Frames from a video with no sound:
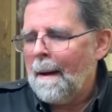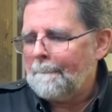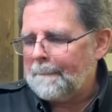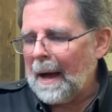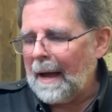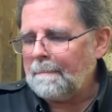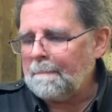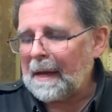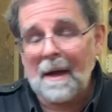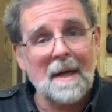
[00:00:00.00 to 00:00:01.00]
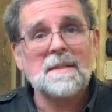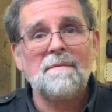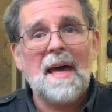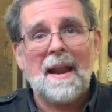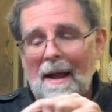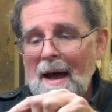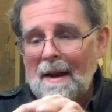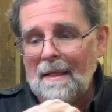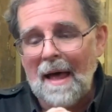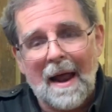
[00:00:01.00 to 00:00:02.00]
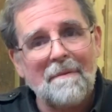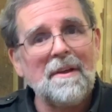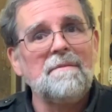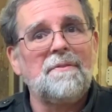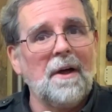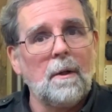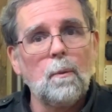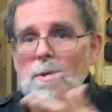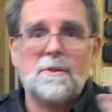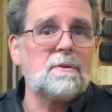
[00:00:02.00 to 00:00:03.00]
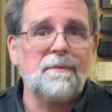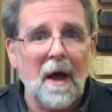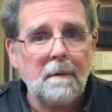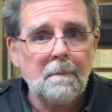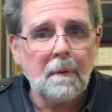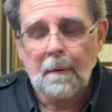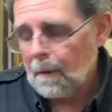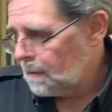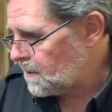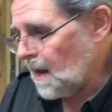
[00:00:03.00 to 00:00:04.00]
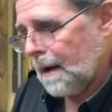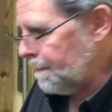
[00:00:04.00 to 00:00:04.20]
But because of that, I got a lot of infill, which is fine. It's not a